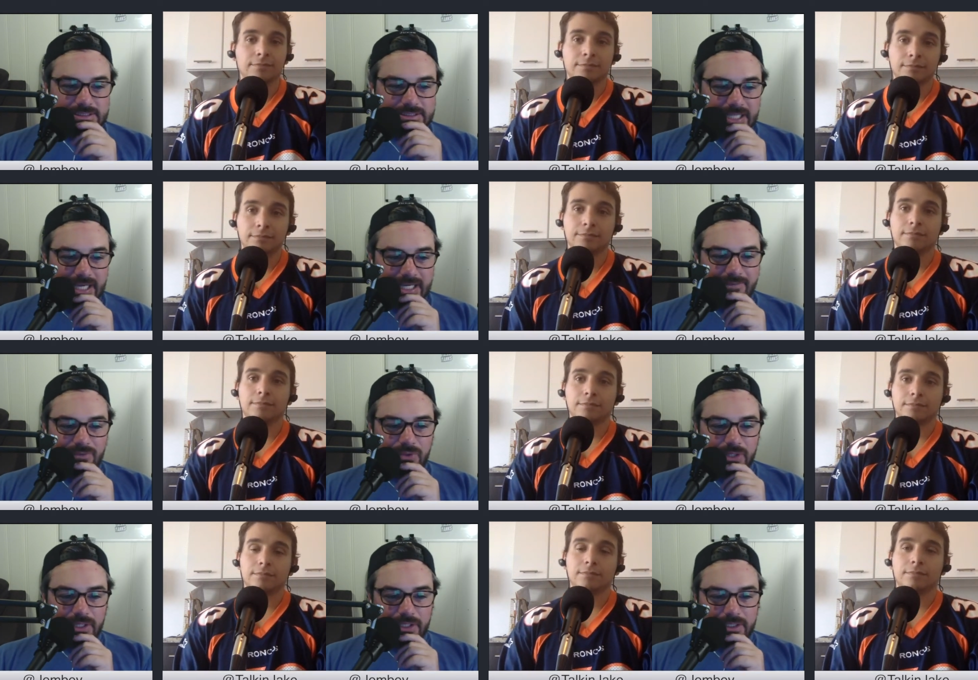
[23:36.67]
Speaker 1: I never
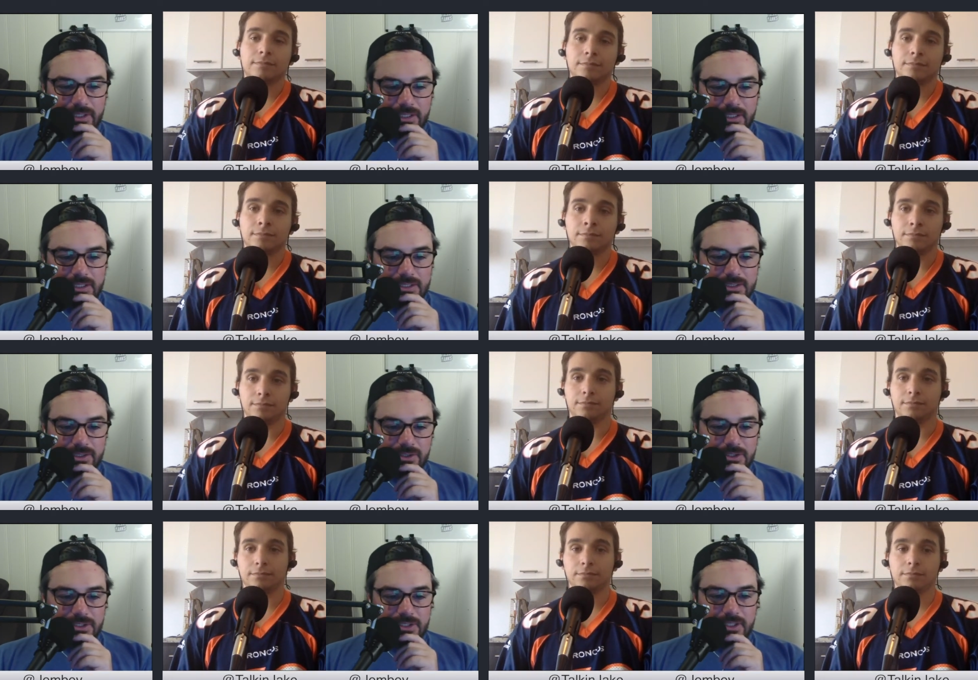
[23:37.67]
really,
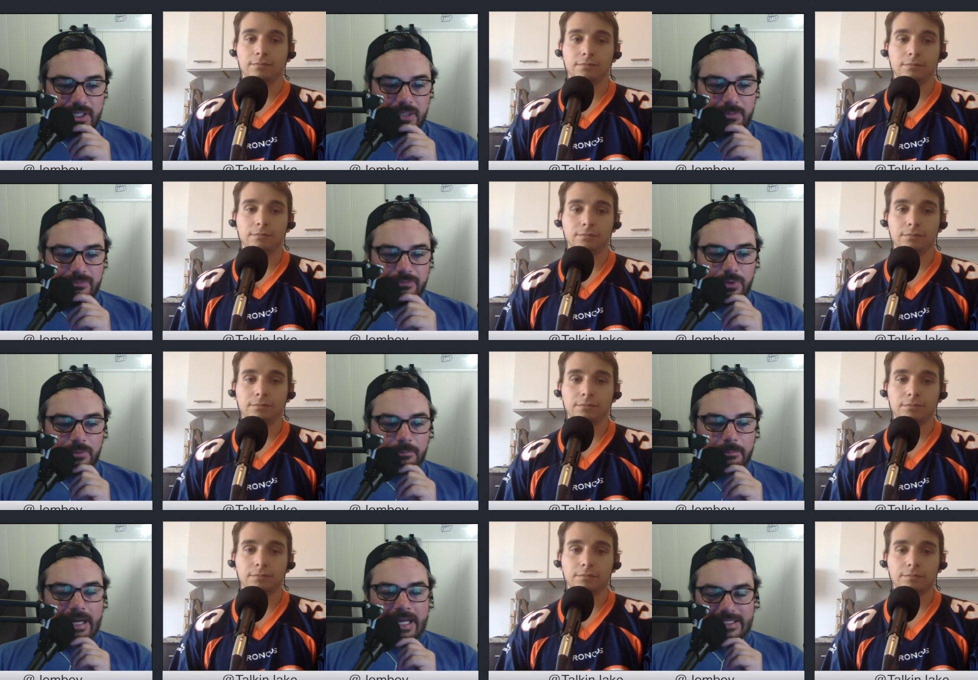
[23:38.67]
Sears is kind of before
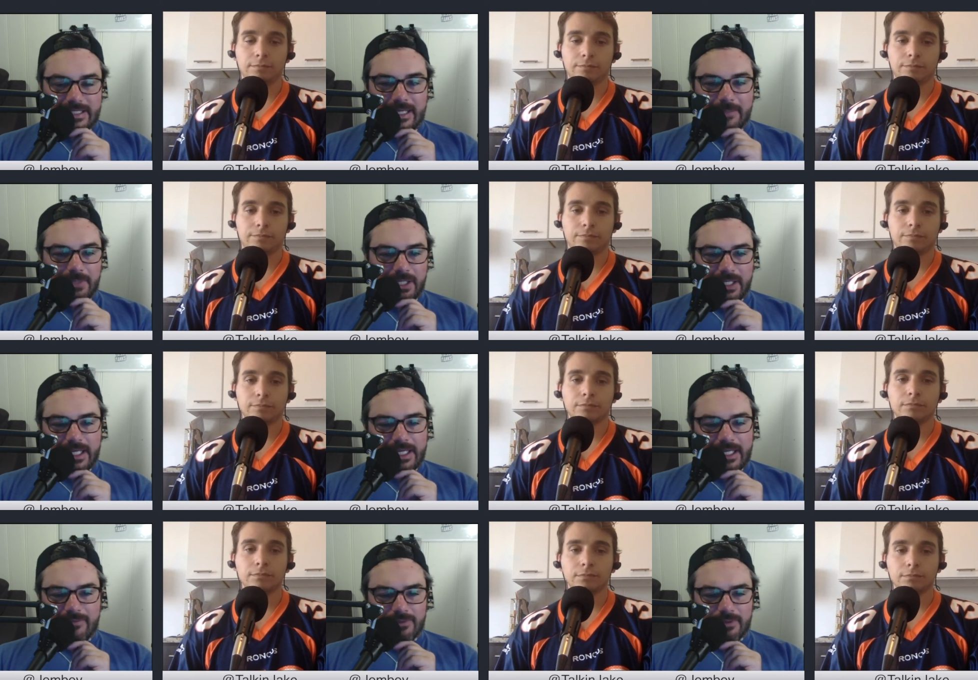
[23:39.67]
my time. Like, I
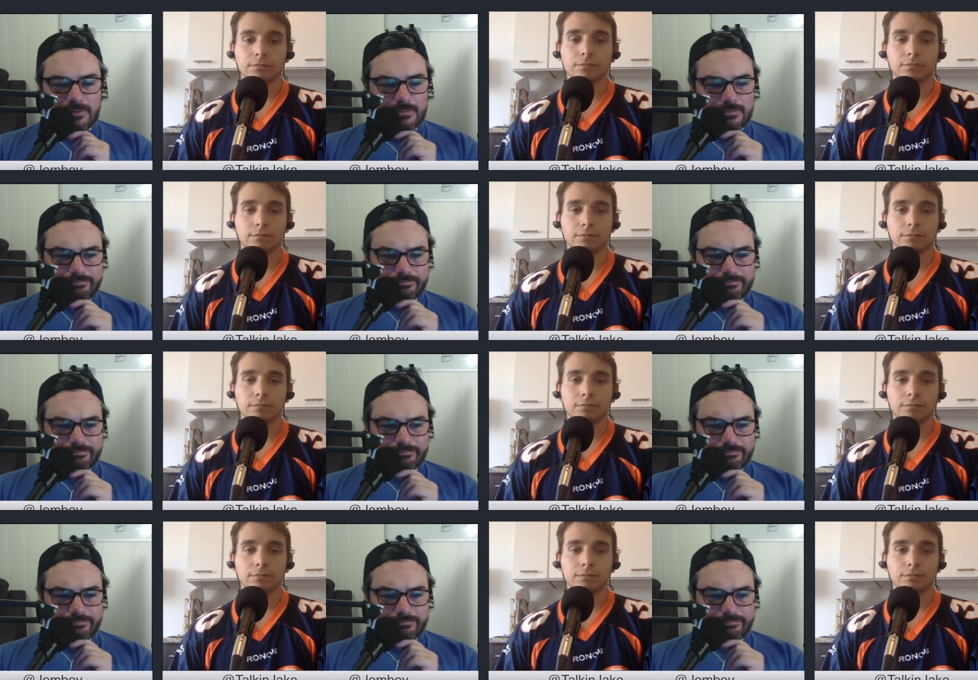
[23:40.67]
never